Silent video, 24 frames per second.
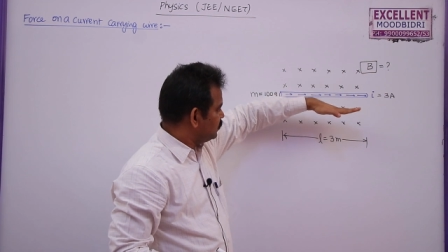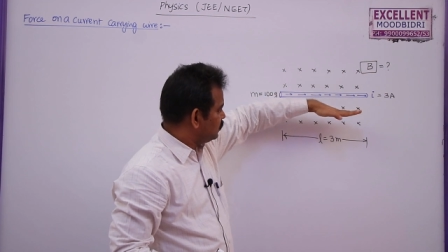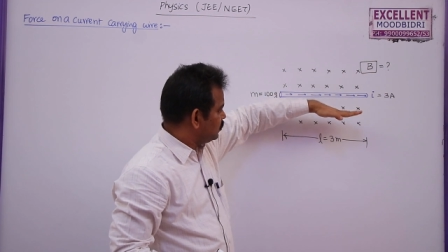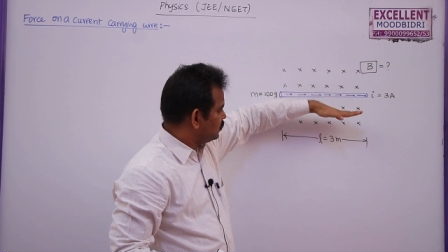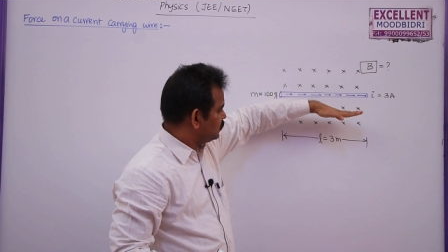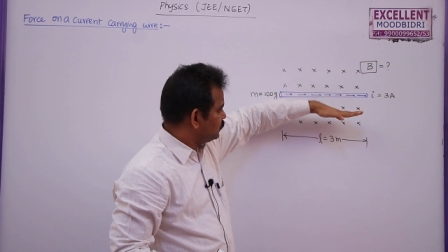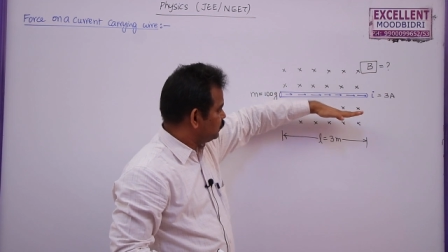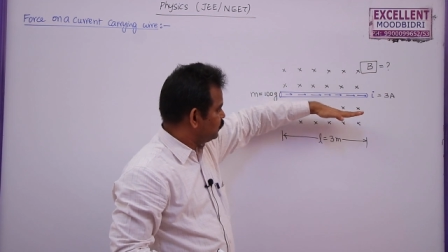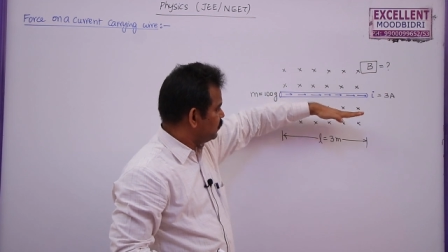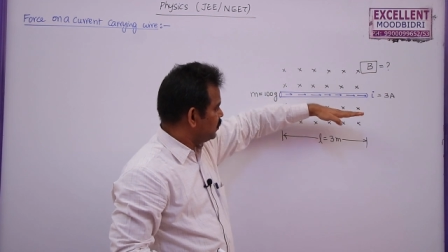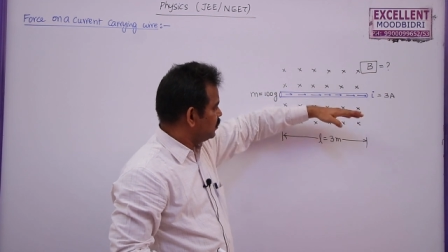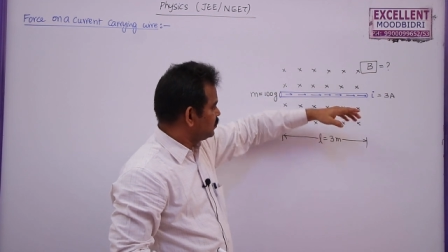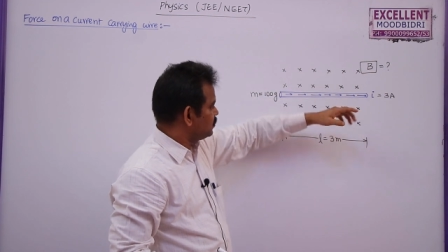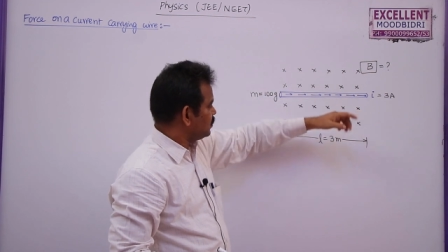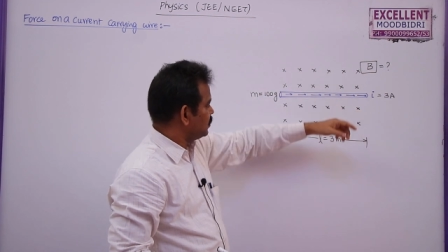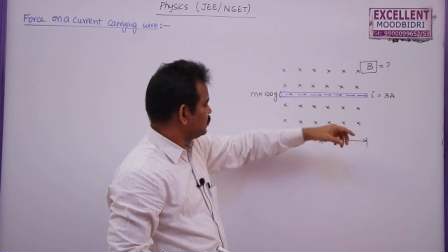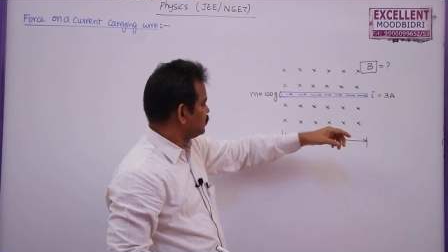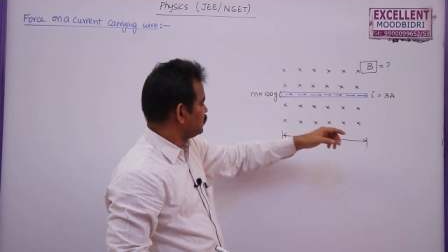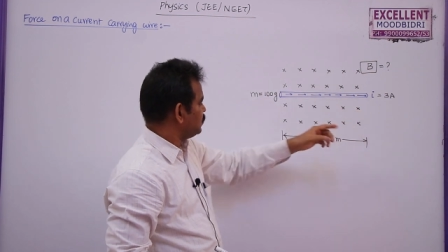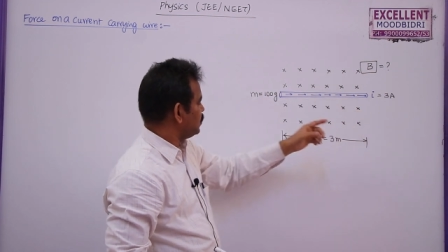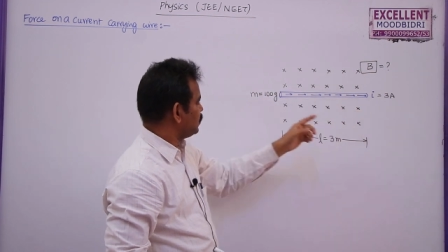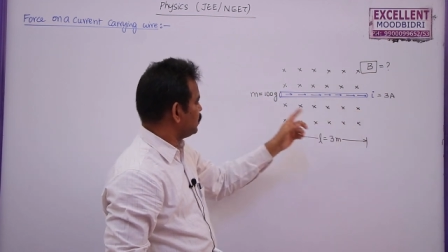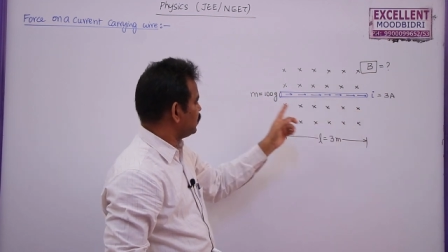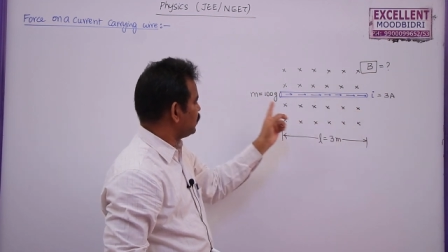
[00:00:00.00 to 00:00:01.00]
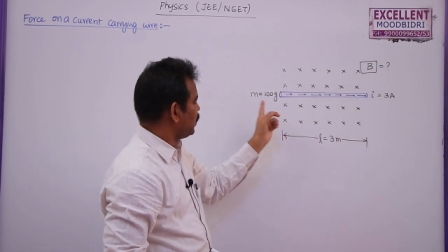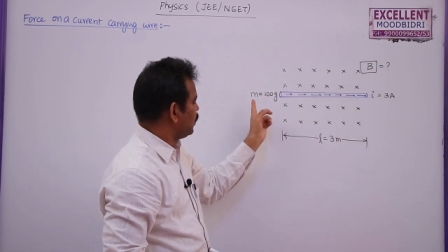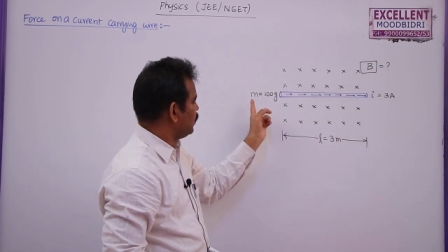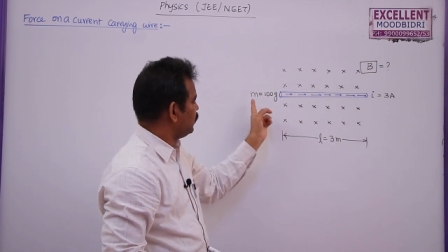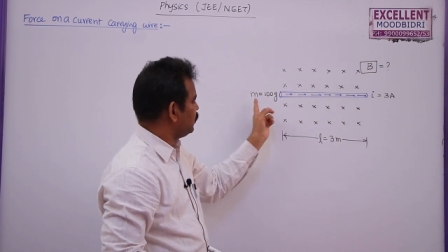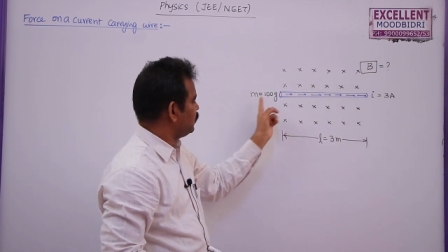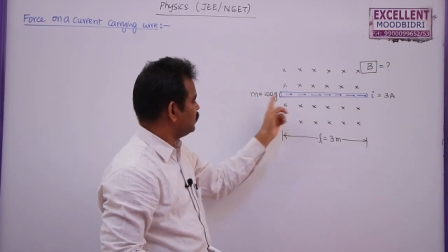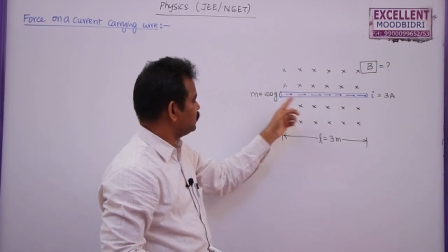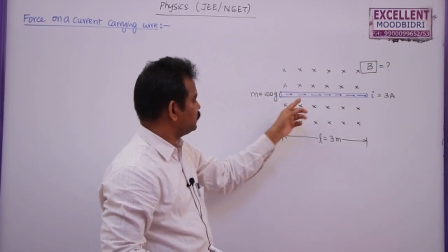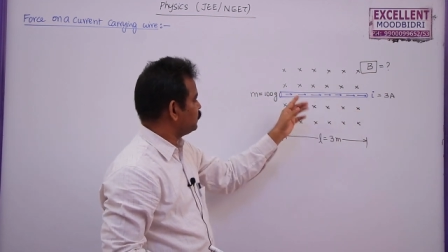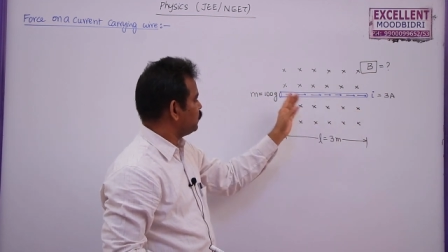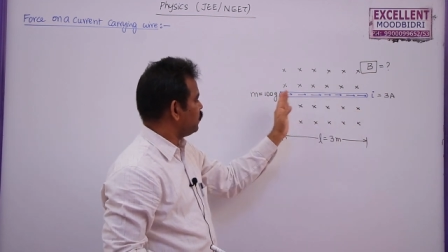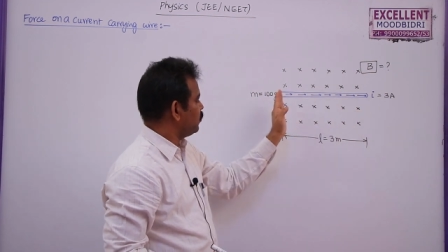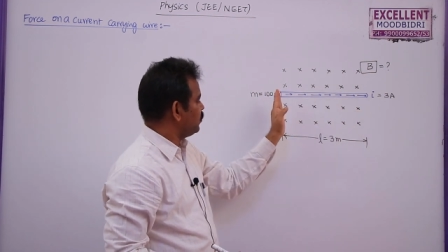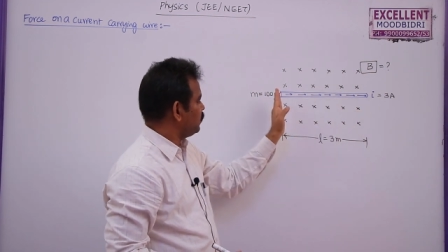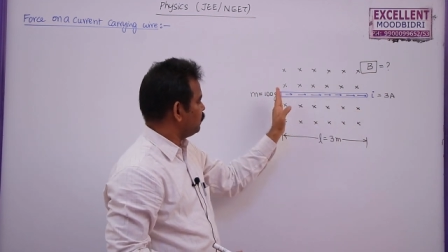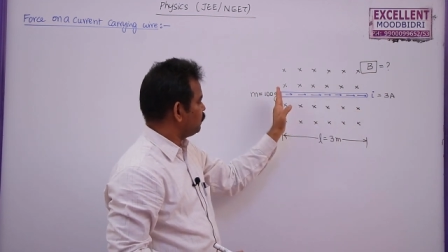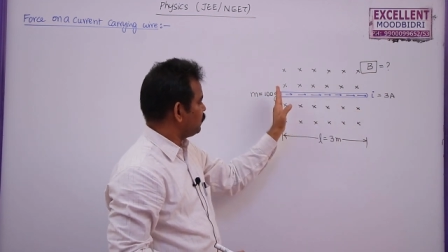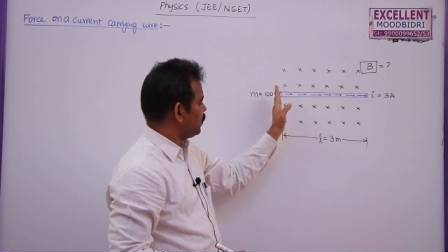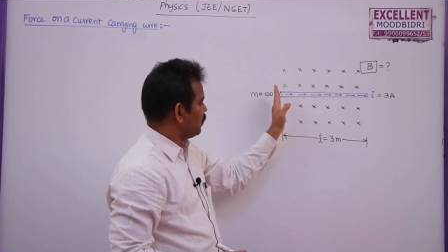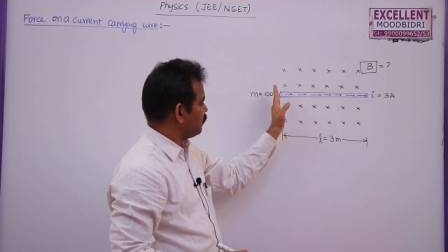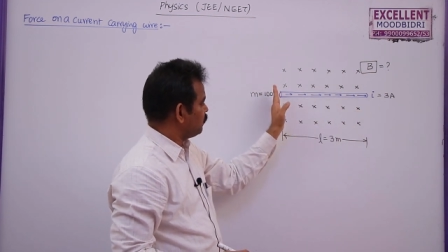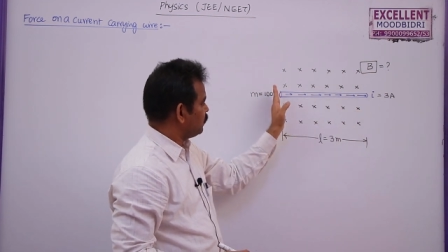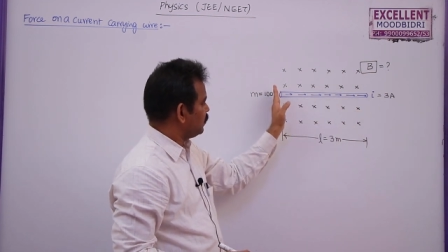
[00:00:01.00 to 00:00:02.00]
in this field such that current is flowing
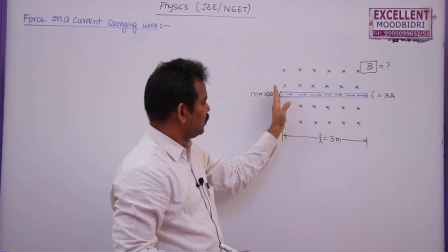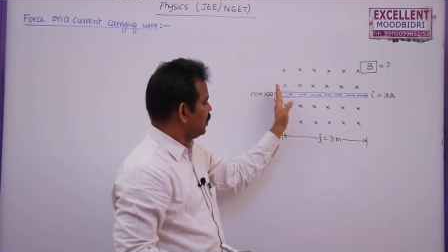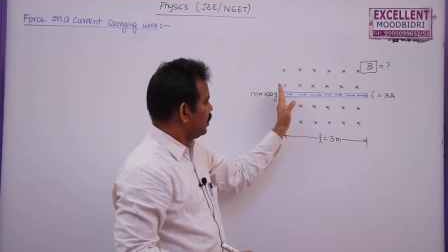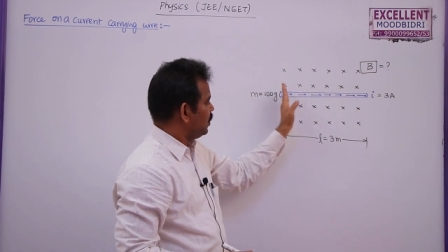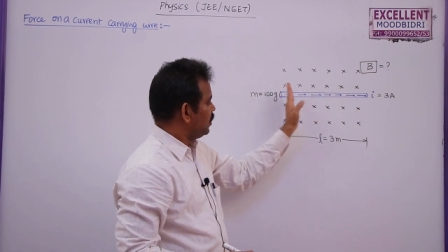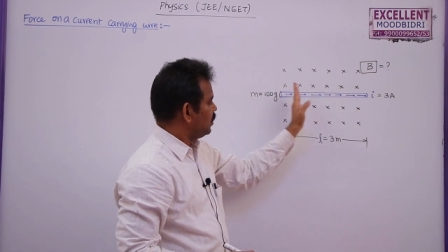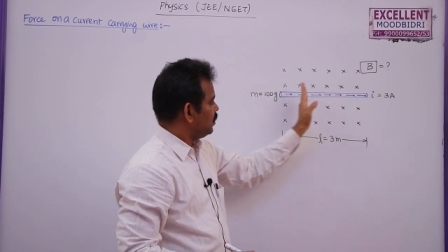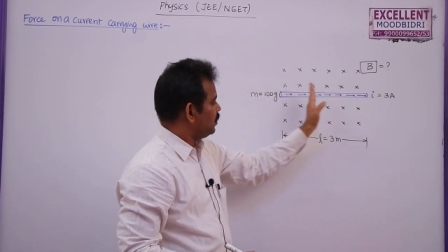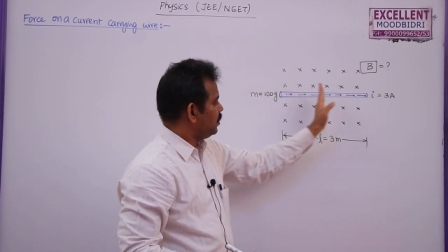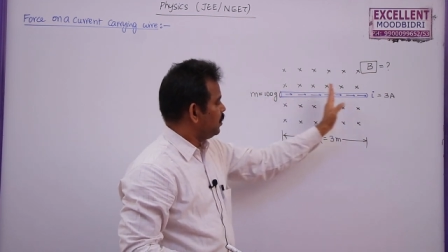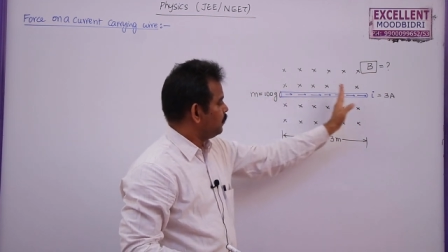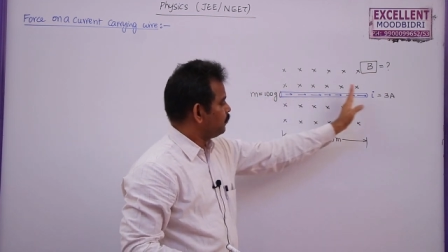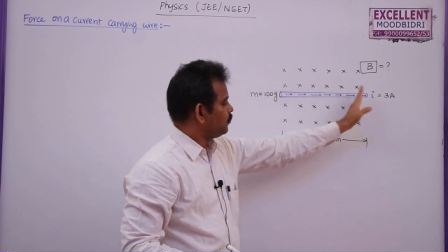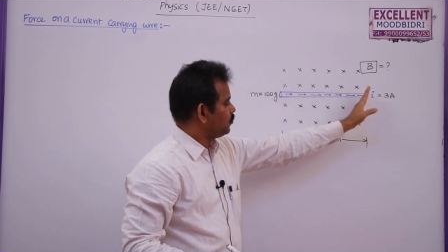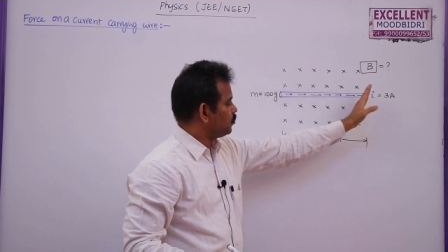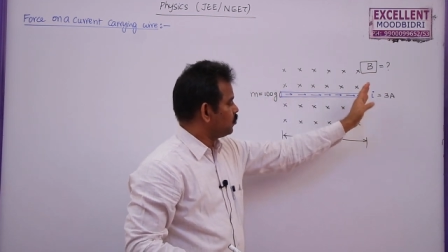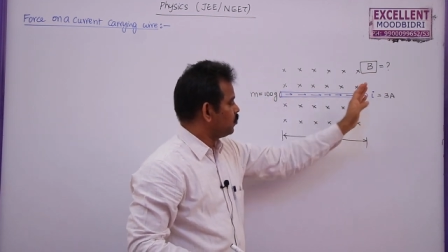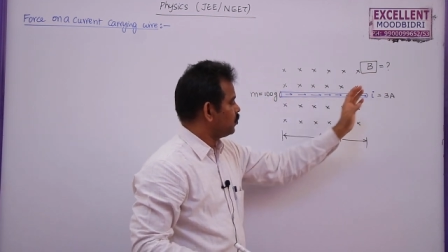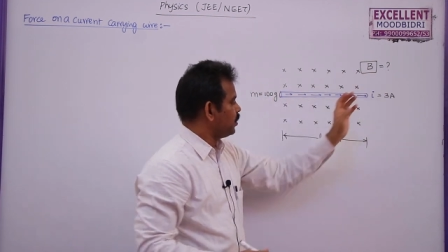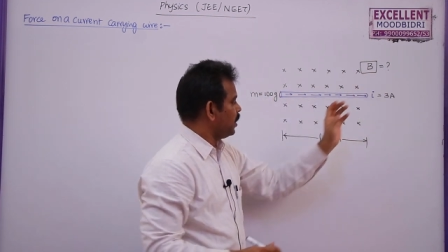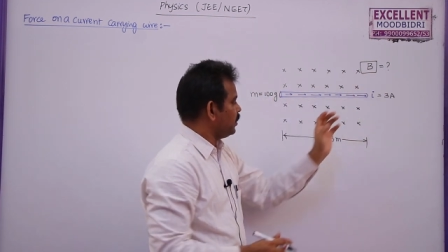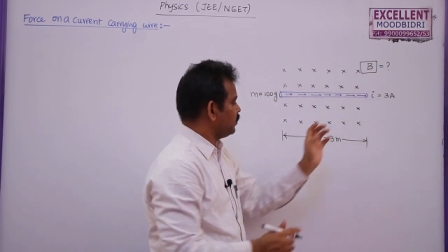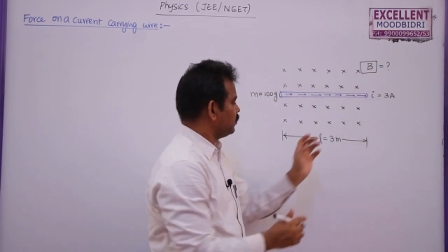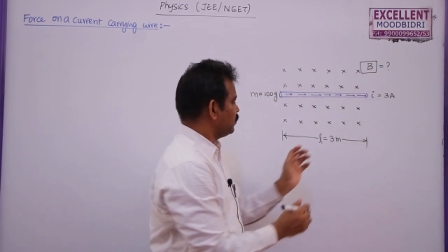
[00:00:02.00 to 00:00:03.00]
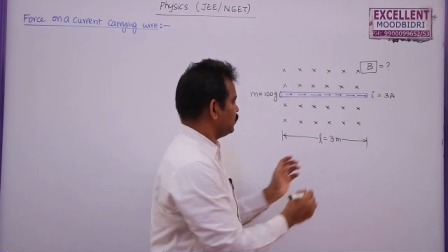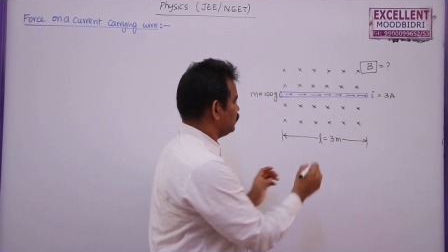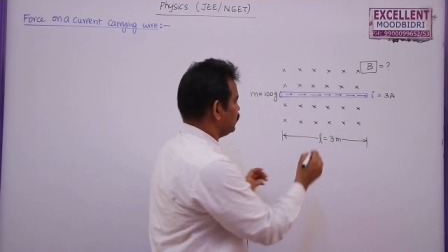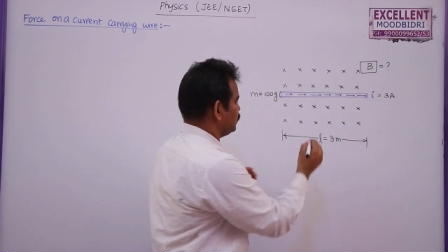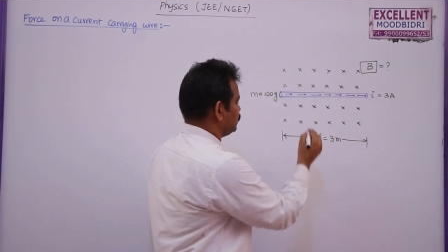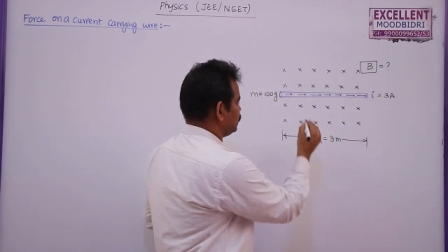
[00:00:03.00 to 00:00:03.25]
from left to right.